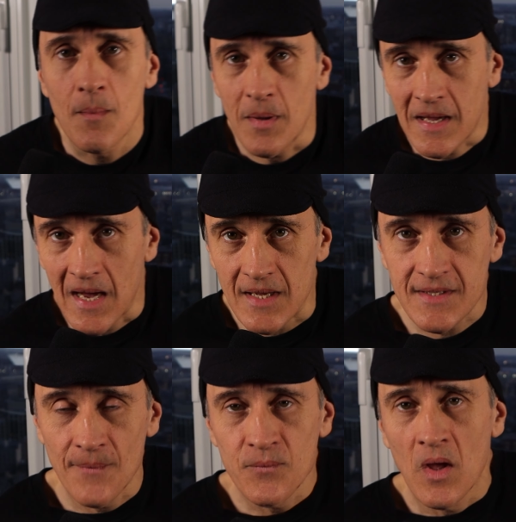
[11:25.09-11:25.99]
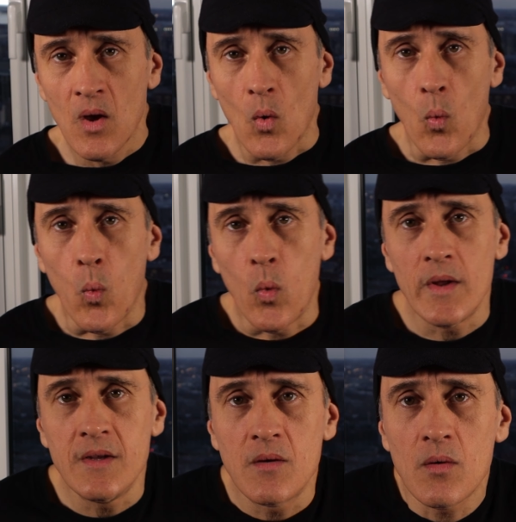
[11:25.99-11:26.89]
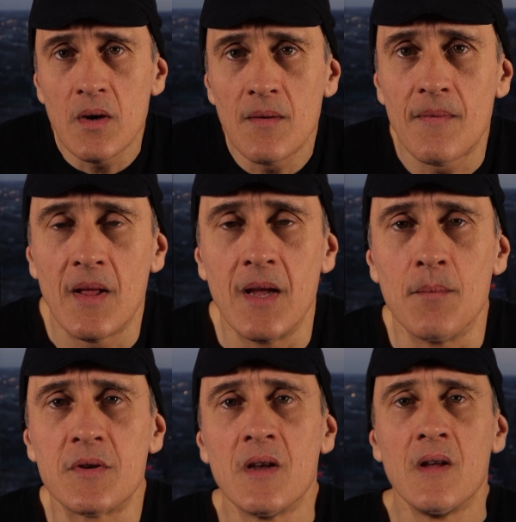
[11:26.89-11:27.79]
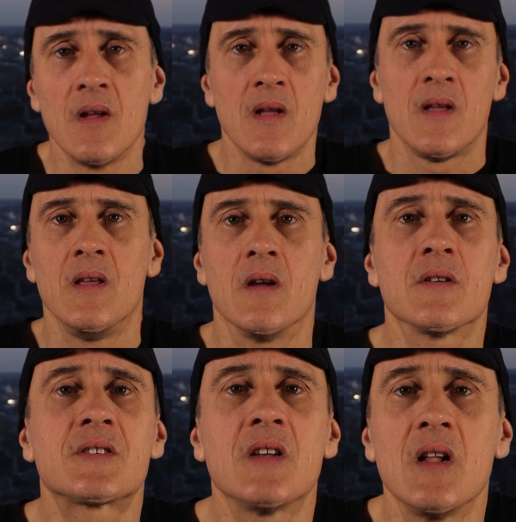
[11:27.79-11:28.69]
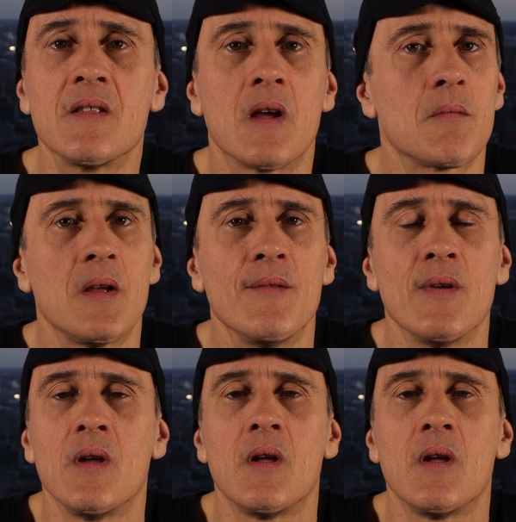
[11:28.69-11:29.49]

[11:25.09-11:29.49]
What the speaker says: Because when you're inflamed, you're sitting there, right?